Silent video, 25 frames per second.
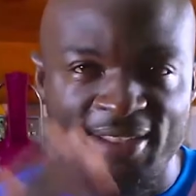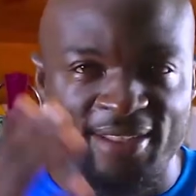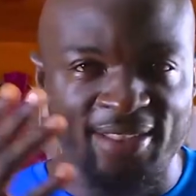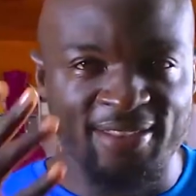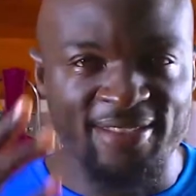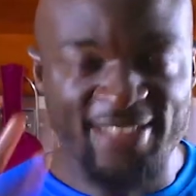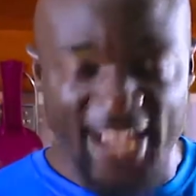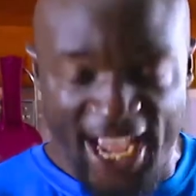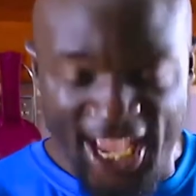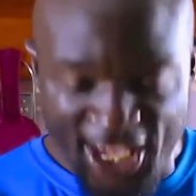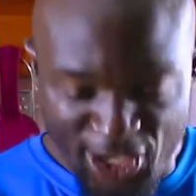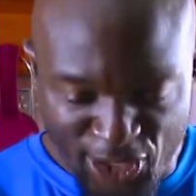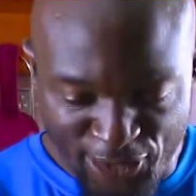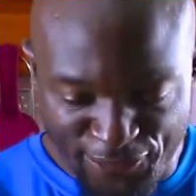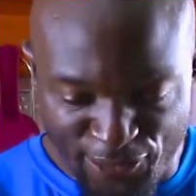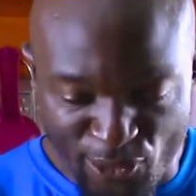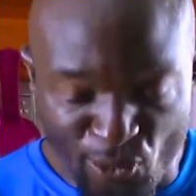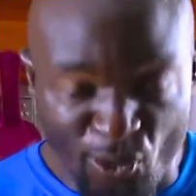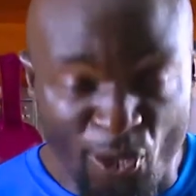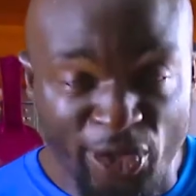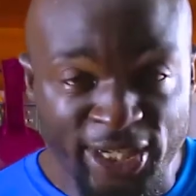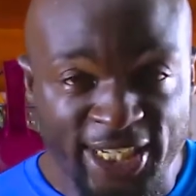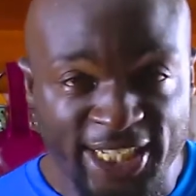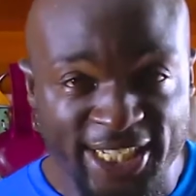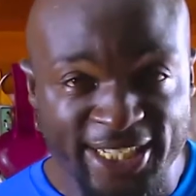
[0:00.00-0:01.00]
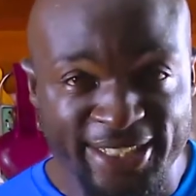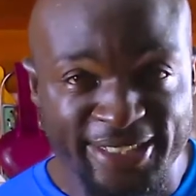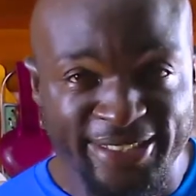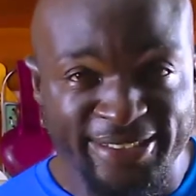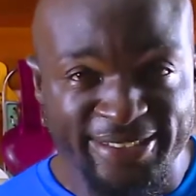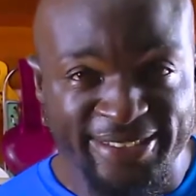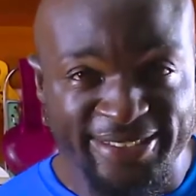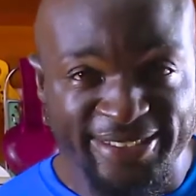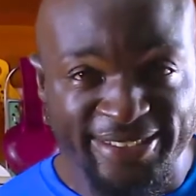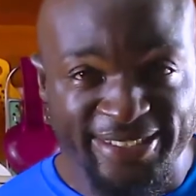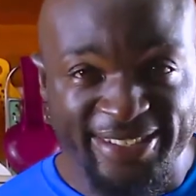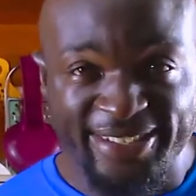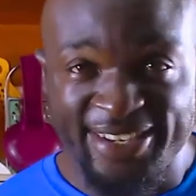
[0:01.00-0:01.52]
thank you for watching.
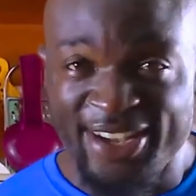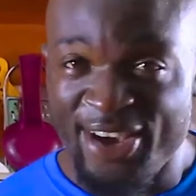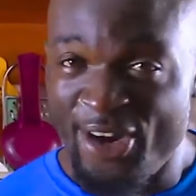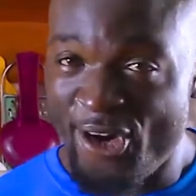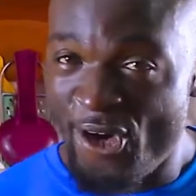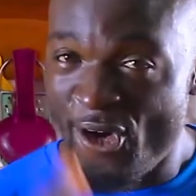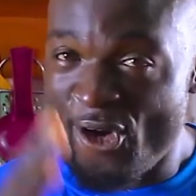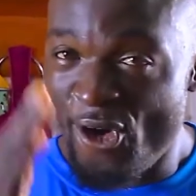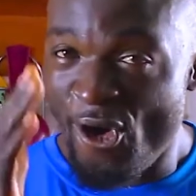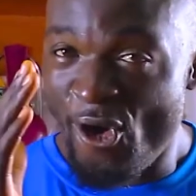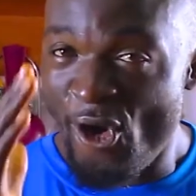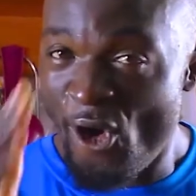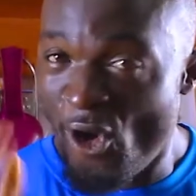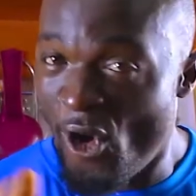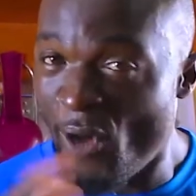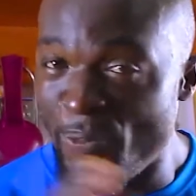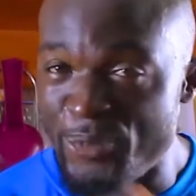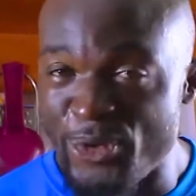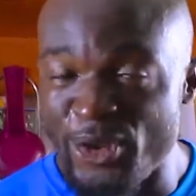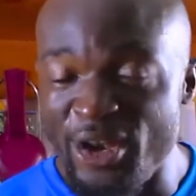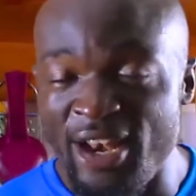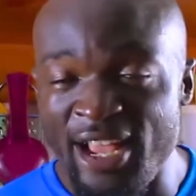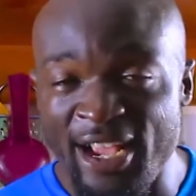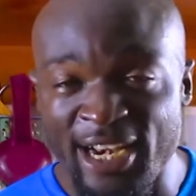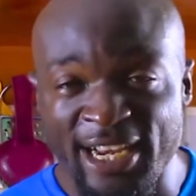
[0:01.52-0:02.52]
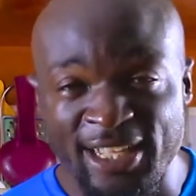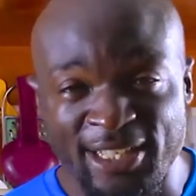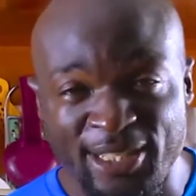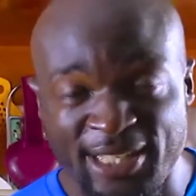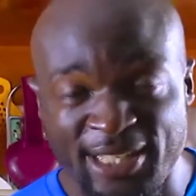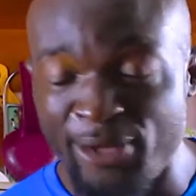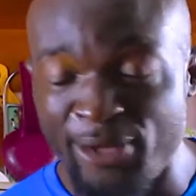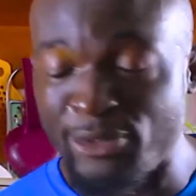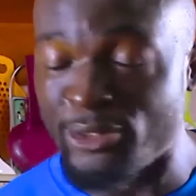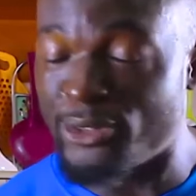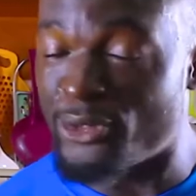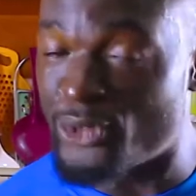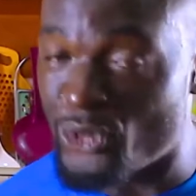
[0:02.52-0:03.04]
Hope you learned a
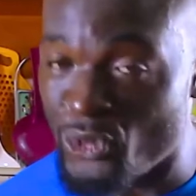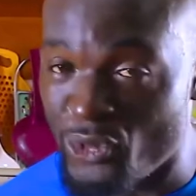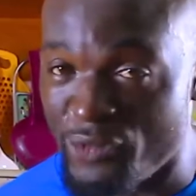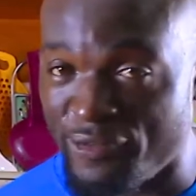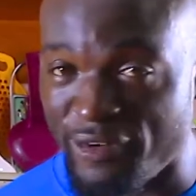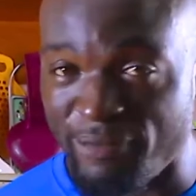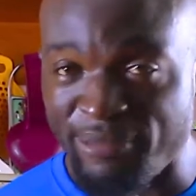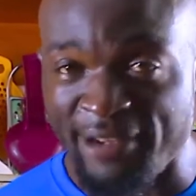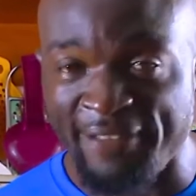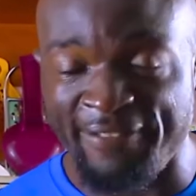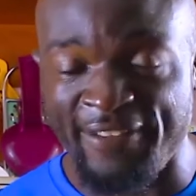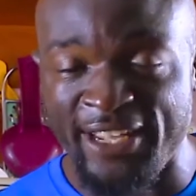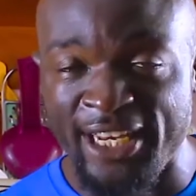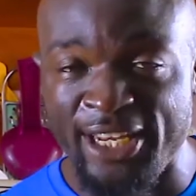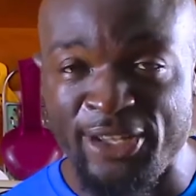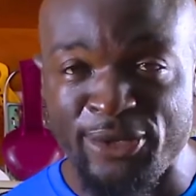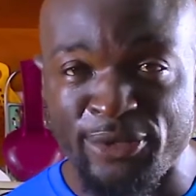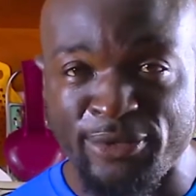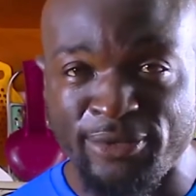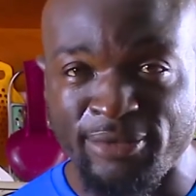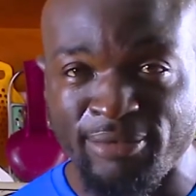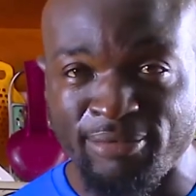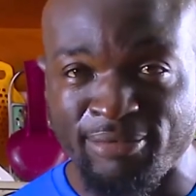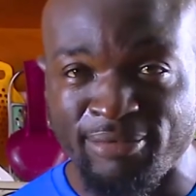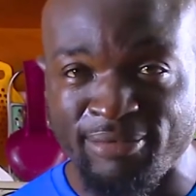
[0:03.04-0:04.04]
or two from the video.